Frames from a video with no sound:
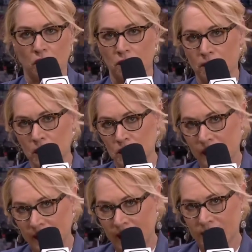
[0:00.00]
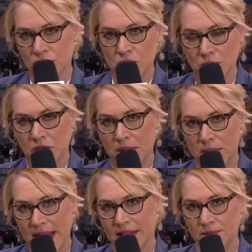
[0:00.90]
So the first thing they had to do was
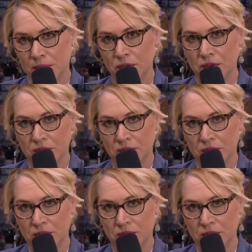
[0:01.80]
get back and build